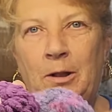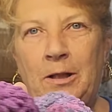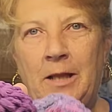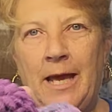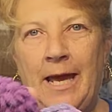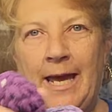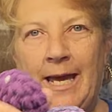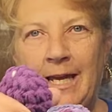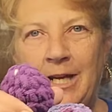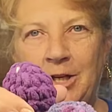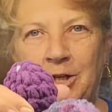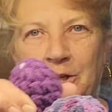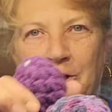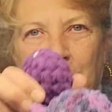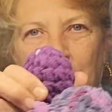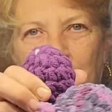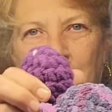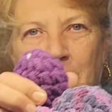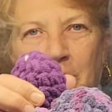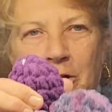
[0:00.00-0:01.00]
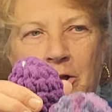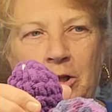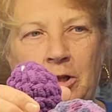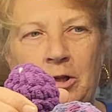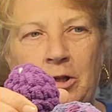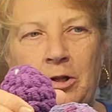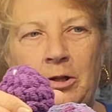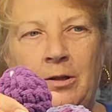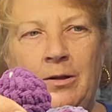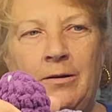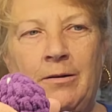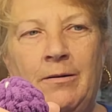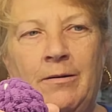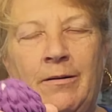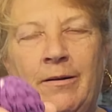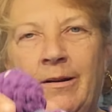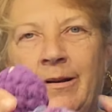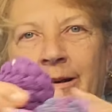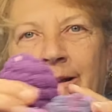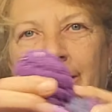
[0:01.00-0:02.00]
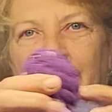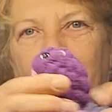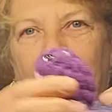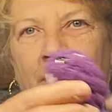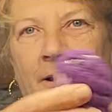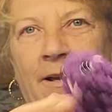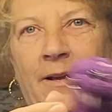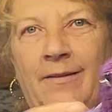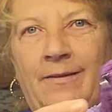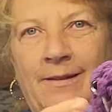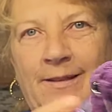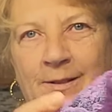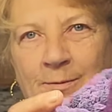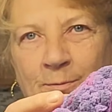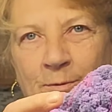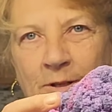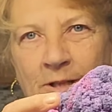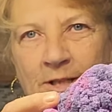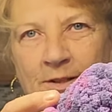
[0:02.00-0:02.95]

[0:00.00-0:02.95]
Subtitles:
land turtle. And this one is